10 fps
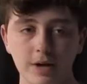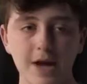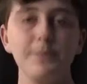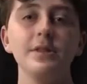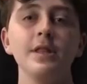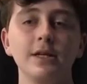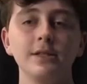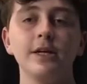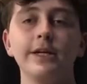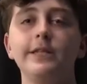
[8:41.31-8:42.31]
What happened
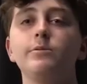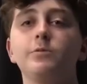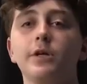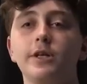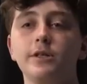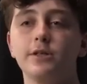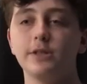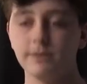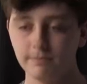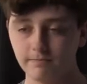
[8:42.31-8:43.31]
last night
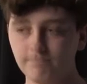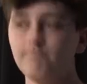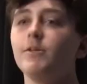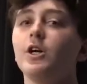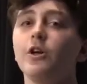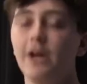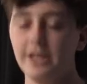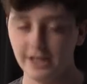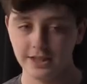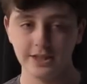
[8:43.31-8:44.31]
was
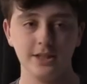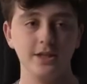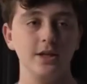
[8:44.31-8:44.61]
horrendous.